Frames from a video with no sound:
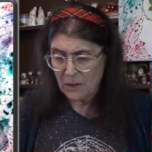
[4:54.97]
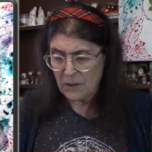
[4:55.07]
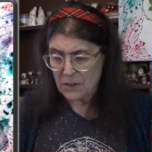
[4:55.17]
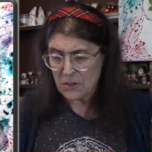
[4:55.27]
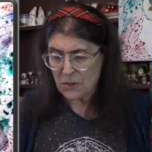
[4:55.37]

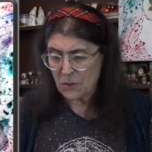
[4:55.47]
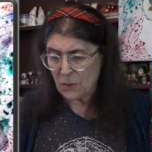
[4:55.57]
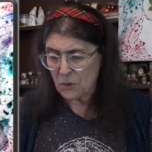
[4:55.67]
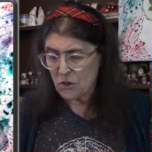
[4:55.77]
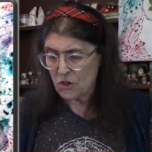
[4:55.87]
This
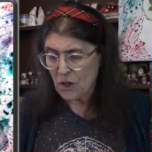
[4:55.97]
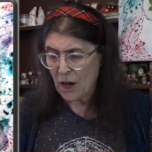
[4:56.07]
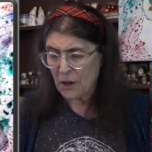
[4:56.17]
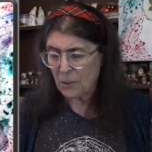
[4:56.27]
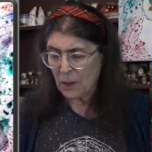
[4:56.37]
third
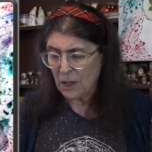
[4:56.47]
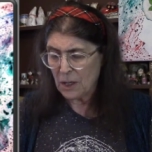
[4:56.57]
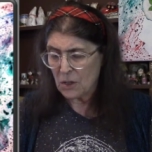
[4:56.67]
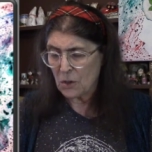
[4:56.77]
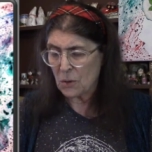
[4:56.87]
chakra
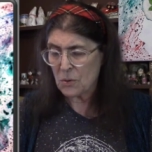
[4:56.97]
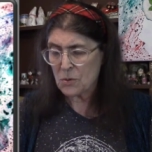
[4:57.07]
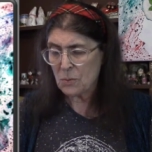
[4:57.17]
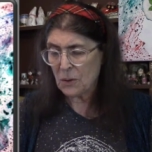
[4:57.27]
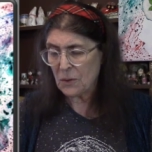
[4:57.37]

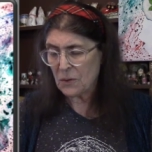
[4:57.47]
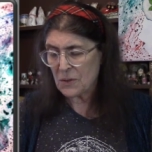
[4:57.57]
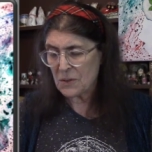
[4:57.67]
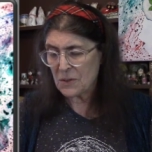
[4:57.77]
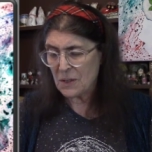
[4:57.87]
goes with
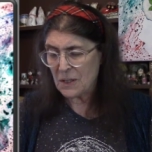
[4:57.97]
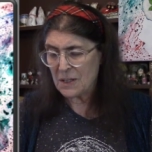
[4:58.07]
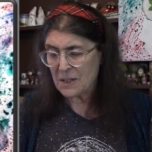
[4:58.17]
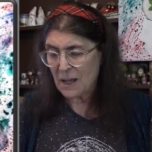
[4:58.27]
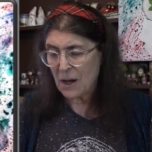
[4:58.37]
the seed
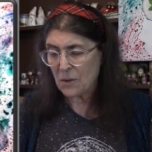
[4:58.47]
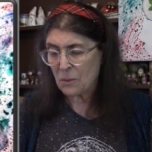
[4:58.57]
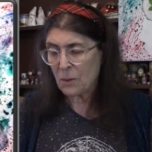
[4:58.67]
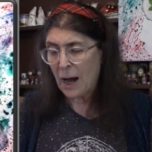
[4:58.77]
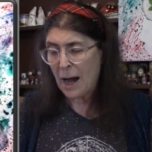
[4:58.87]

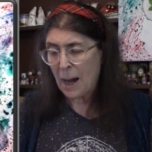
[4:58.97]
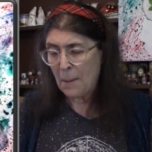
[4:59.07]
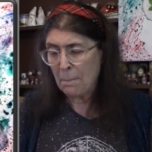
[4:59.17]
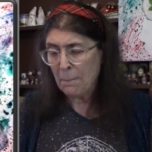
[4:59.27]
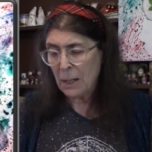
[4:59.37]
sound
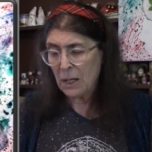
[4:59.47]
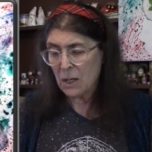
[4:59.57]
Ram.